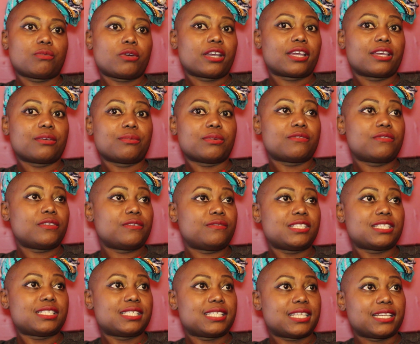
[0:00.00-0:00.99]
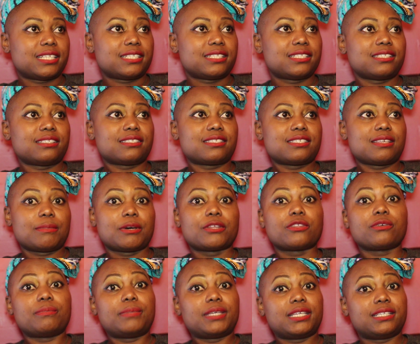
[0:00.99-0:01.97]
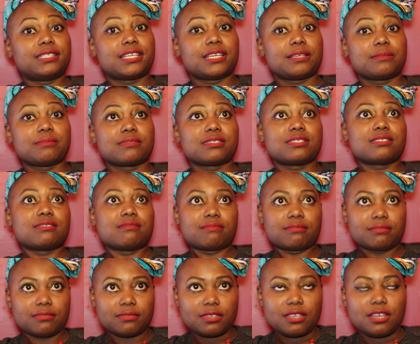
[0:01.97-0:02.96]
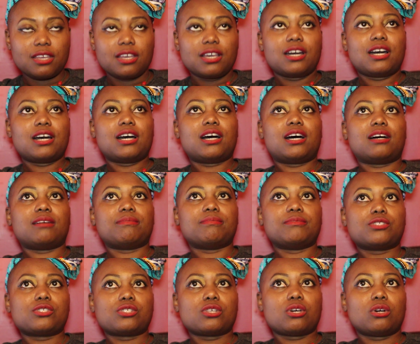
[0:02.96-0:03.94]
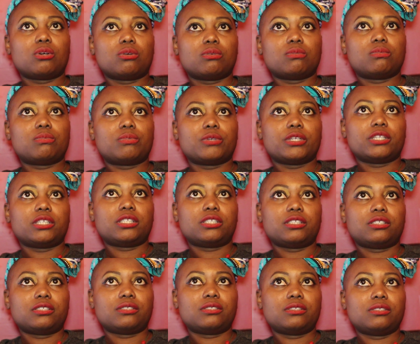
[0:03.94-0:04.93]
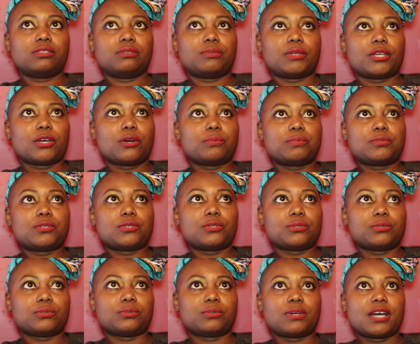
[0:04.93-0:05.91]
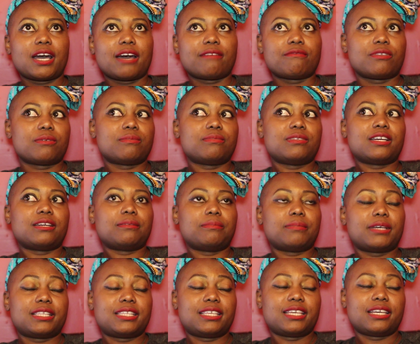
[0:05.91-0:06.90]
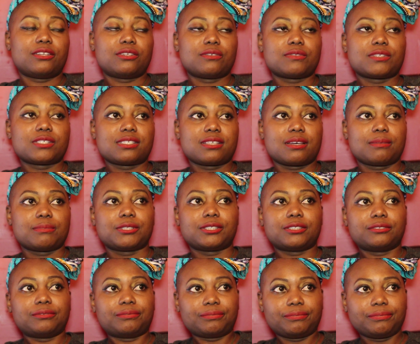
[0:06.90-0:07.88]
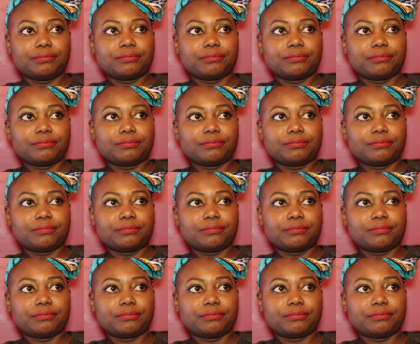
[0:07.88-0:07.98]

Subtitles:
been working with 50 Cent and some other big names. So we hope to have them done by the end of the summer.